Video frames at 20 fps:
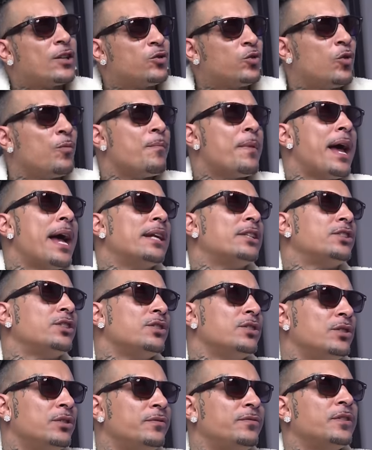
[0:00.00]
match,
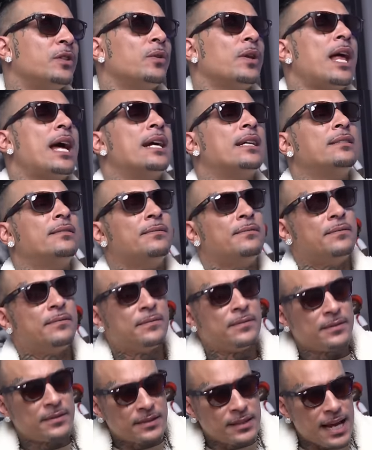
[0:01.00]
you feel like
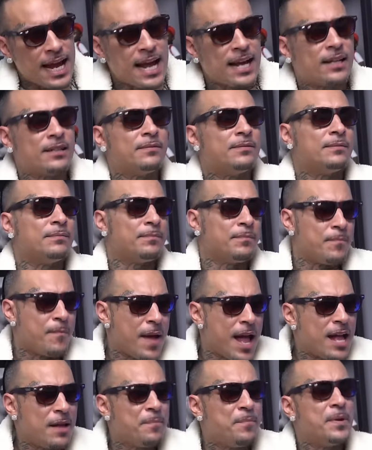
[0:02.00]
Tank
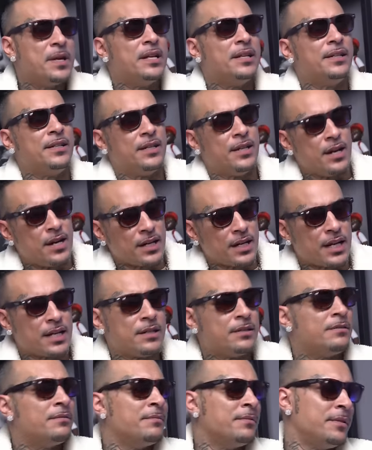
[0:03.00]
may be
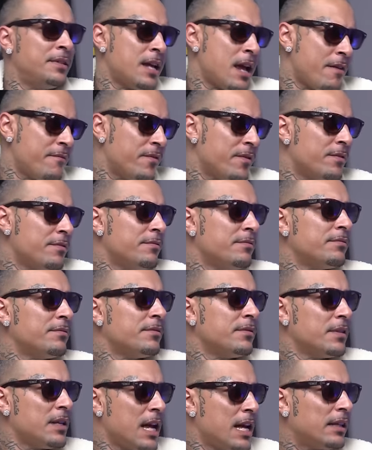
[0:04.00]
ducking Devin
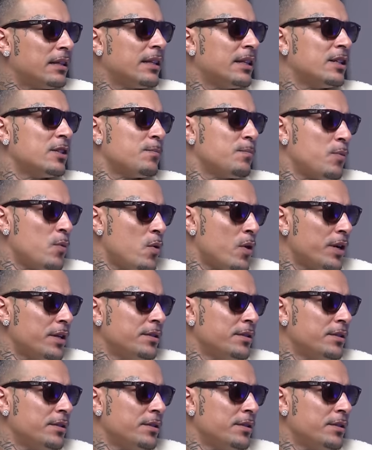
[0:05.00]
at this point?